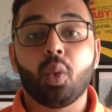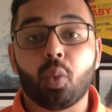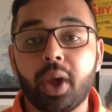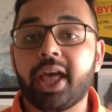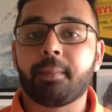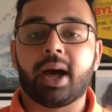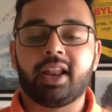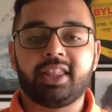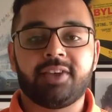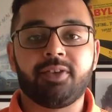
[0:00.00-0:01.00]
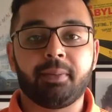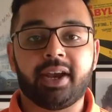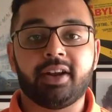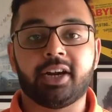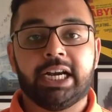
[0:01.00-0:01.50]
where Bala Devi
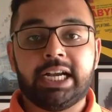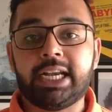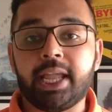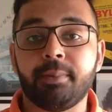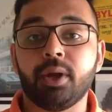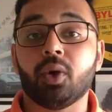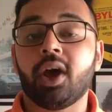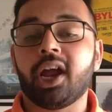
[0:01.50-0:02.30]
made her debut.